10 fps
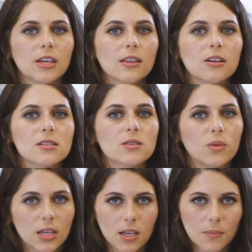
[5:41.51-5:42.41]
then there's the
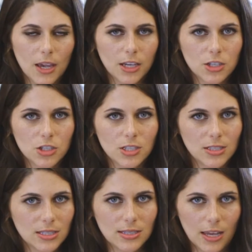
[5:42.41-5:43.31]
weekend page in
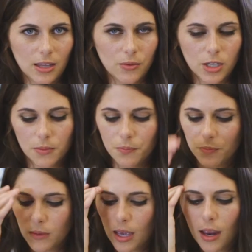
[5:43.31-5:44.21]
this daily one.
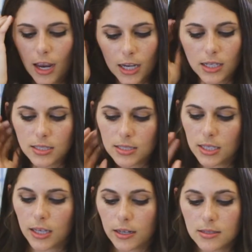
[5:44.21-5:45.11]
And
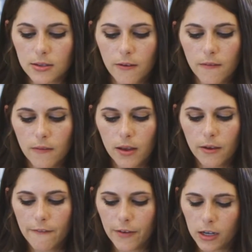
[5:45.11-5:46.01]
it is
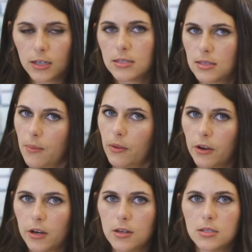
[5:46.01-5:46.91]
very
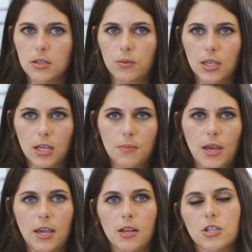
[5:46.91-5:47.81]
similar to the weekend
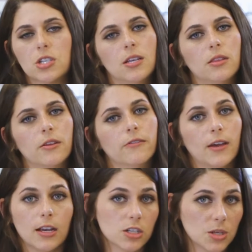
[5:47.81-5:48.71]
page in the
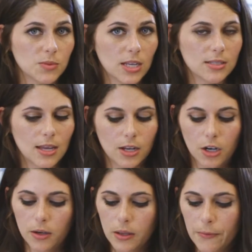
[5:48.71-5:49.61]
flagship Day
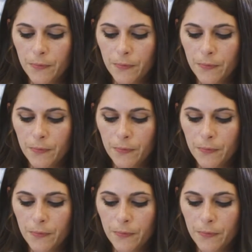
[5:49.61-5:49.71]
Designer.